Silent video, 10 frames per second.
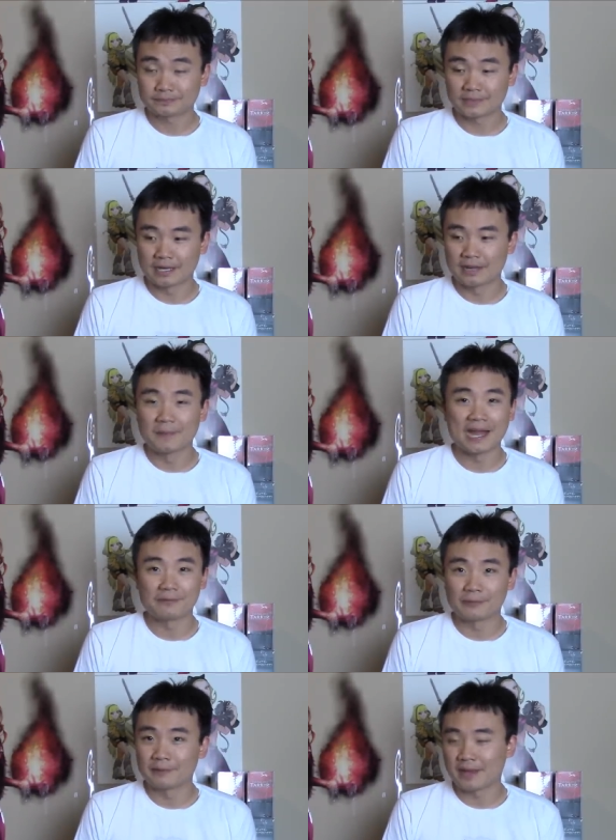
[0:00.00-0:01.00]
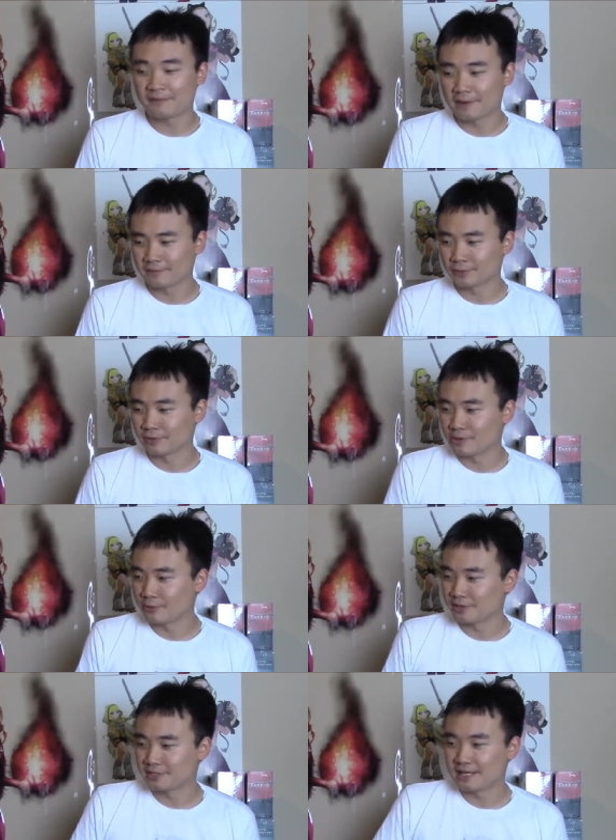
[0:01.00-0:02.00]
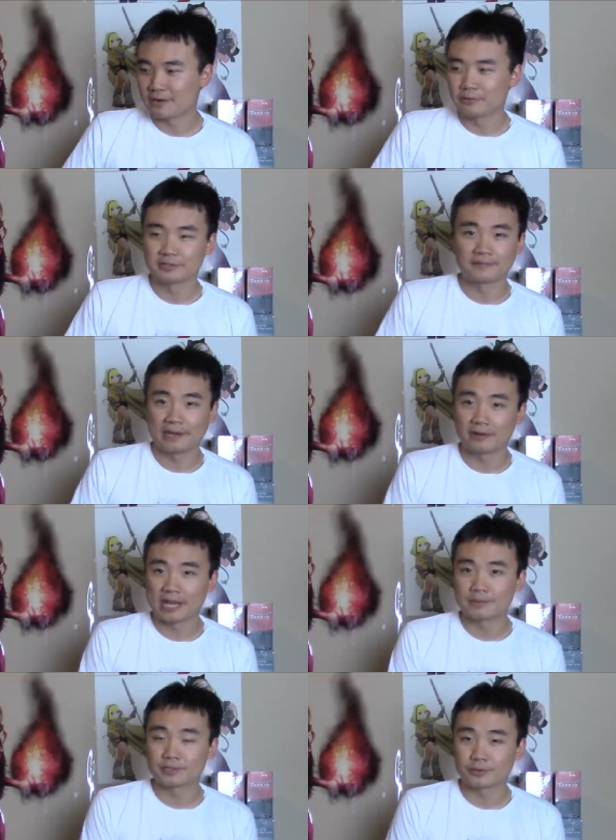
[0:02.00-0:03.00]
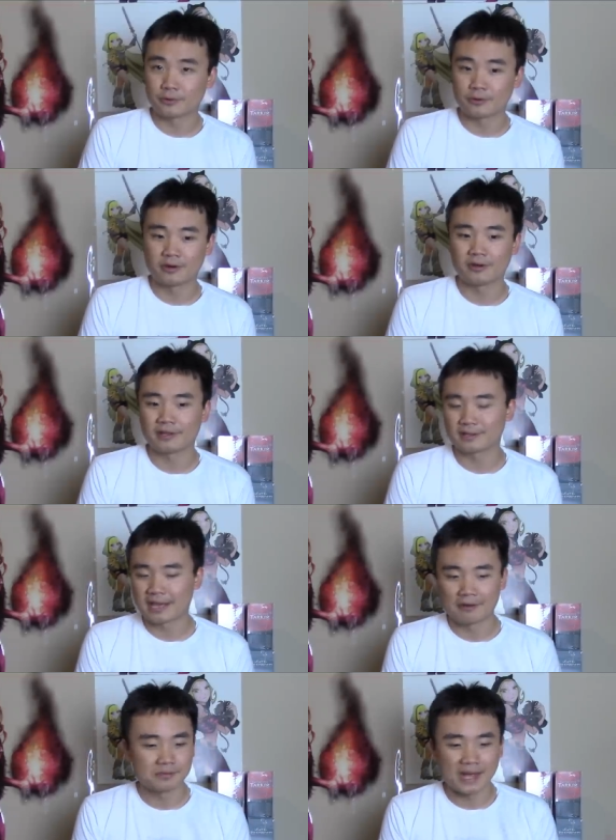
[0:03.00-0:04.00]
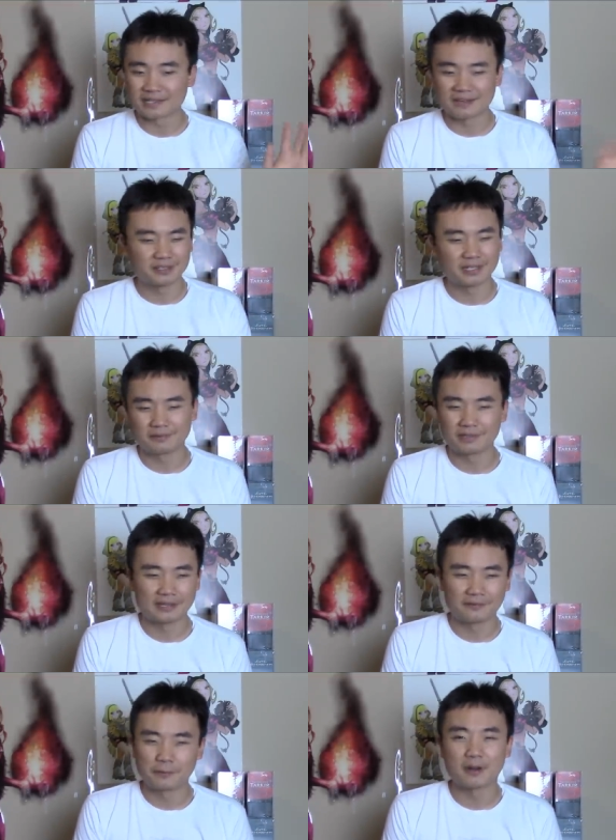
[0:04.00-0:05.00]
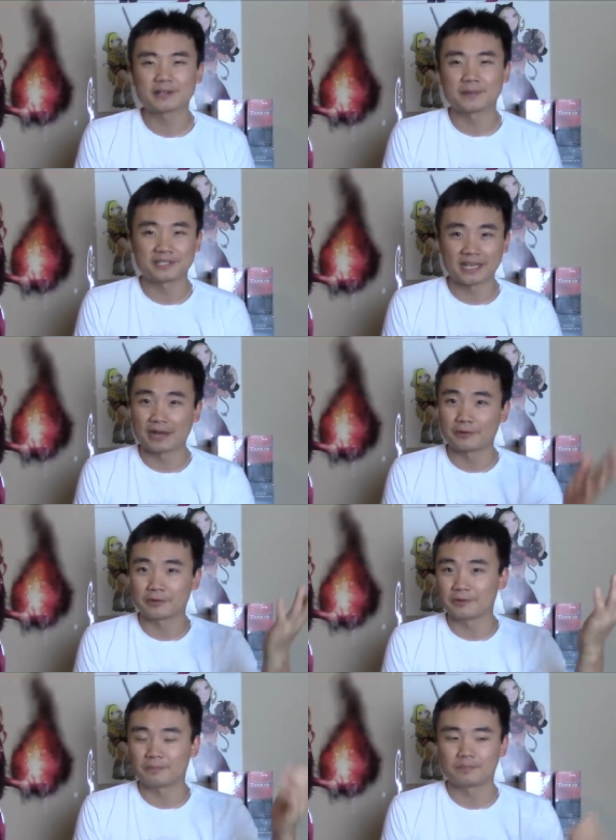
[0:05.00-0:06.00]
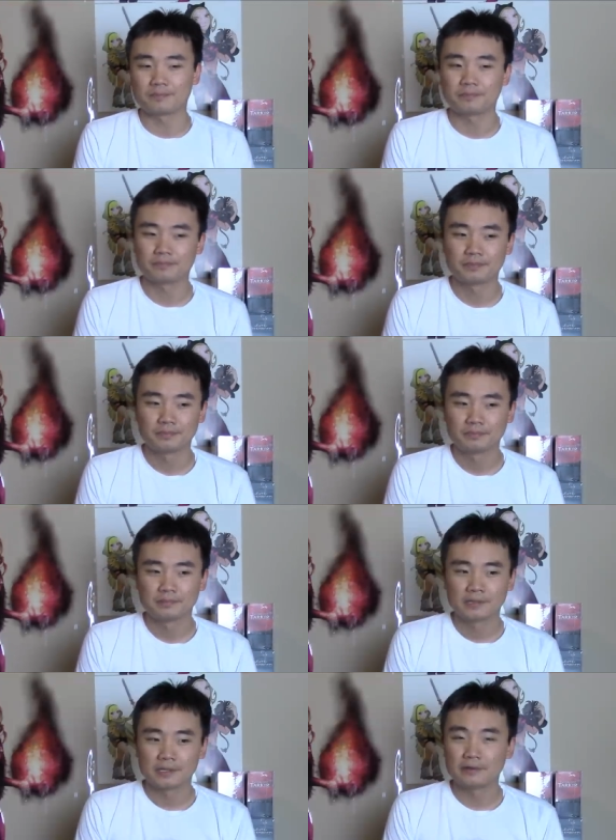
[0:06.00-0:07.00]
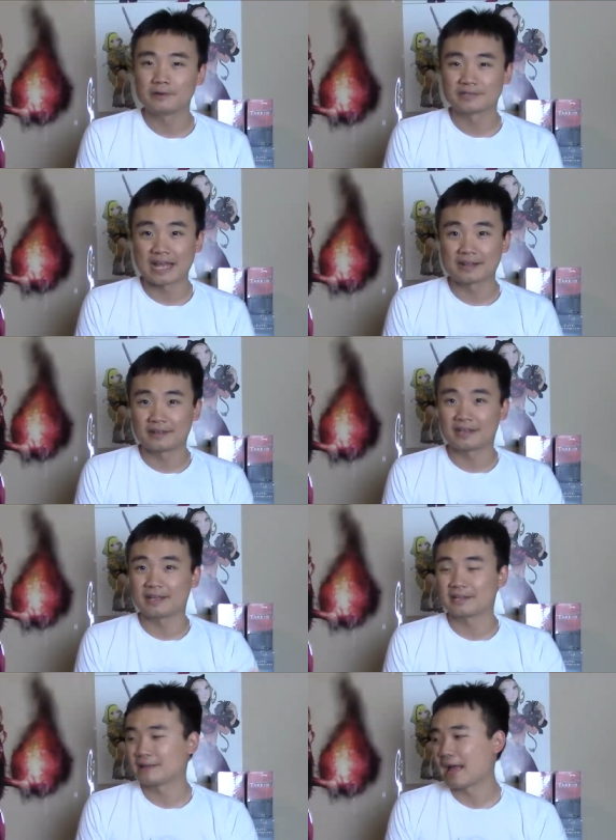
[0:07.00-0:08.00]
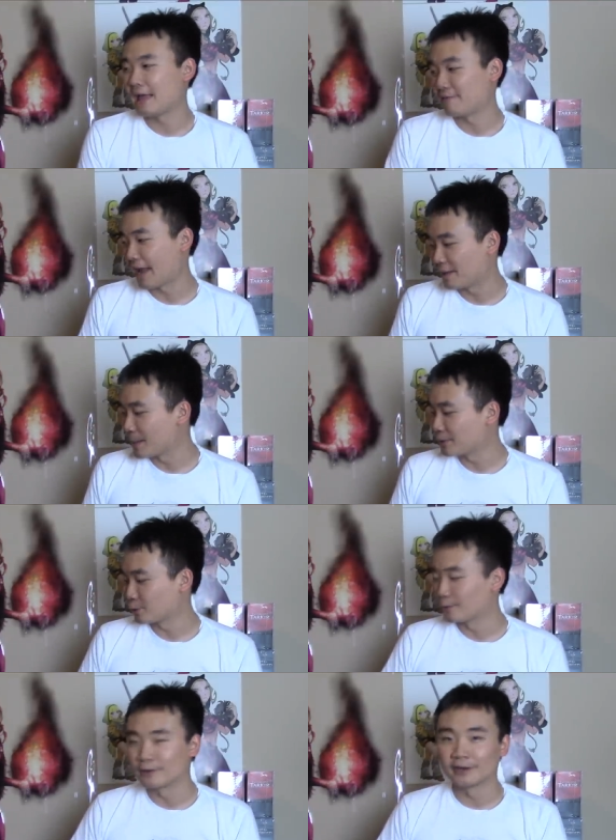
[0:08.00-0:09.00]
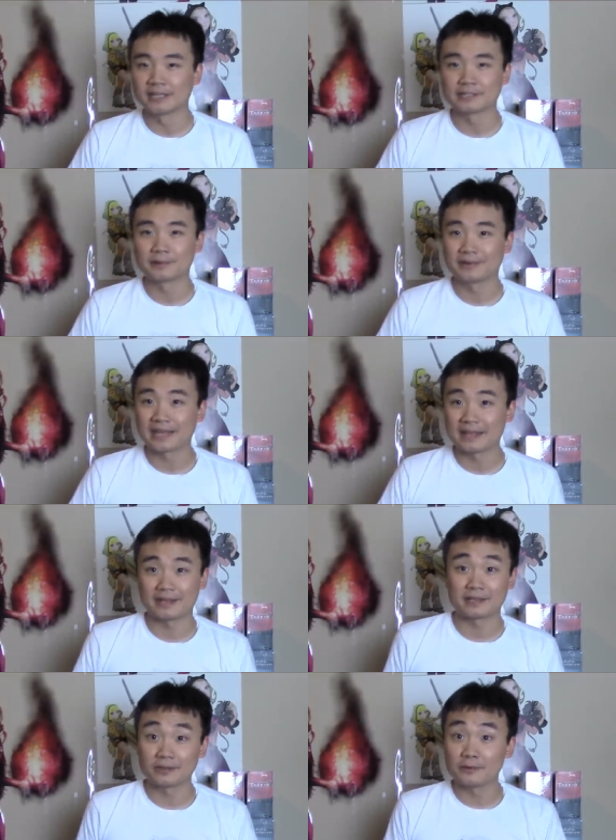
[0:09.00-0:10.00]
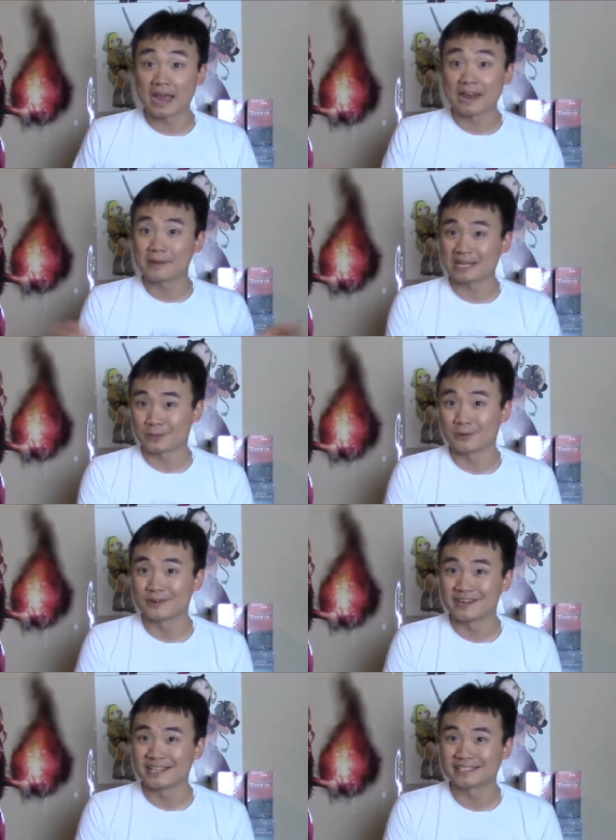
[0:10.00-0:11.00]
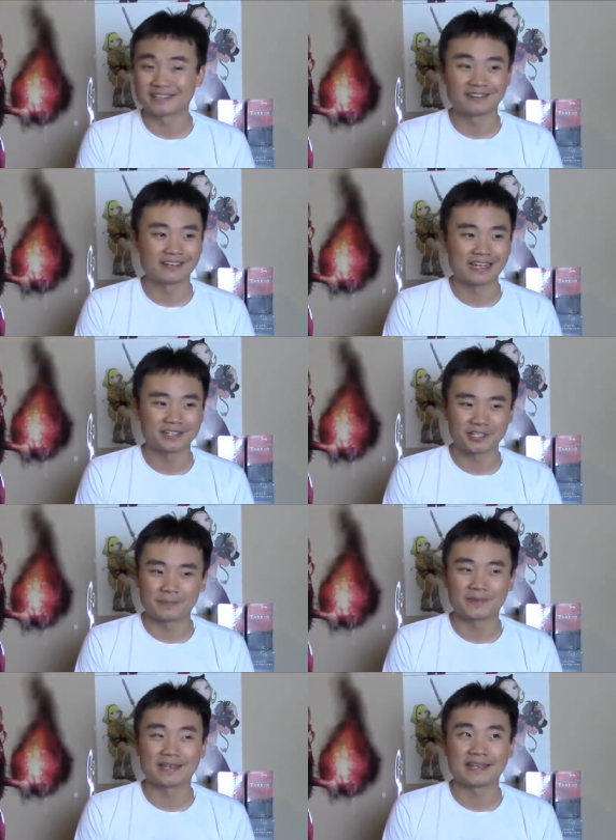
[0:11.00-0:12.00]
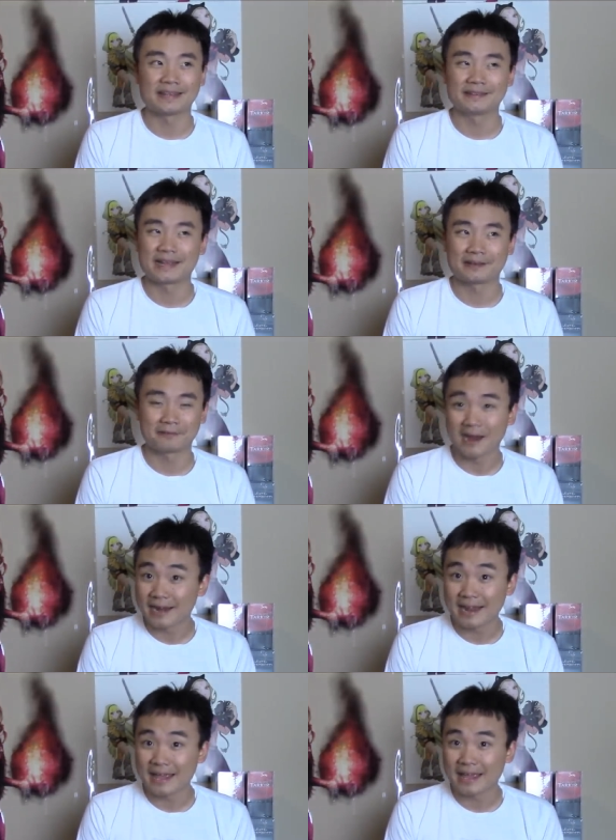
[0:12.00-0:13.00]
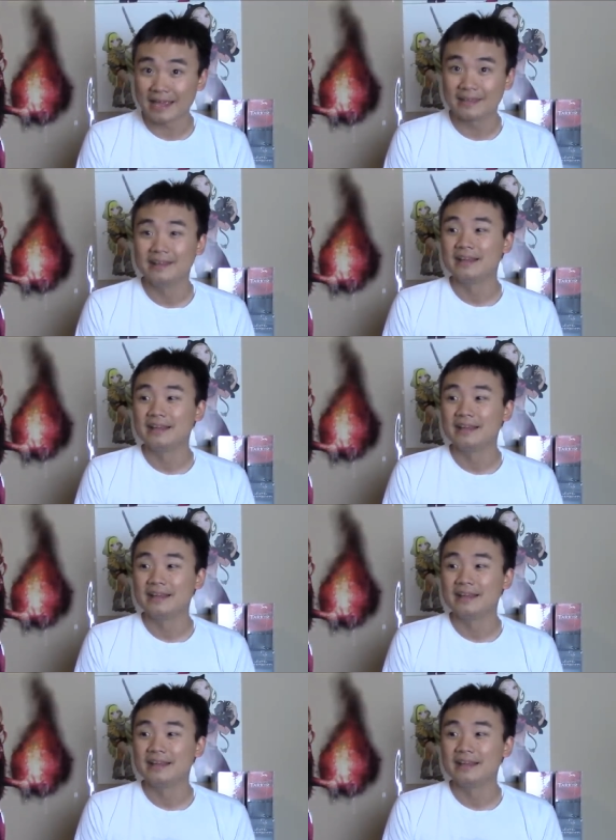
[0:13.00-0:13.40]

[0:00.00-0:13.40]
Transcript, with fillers: um, uh, I, one of my favorite store owners, he owns a video game store and carries magic. like if you watch my channel, you you know exactly like I have anime toys, I'm going to get like new anime toys, they're going to get shipped in like Friday,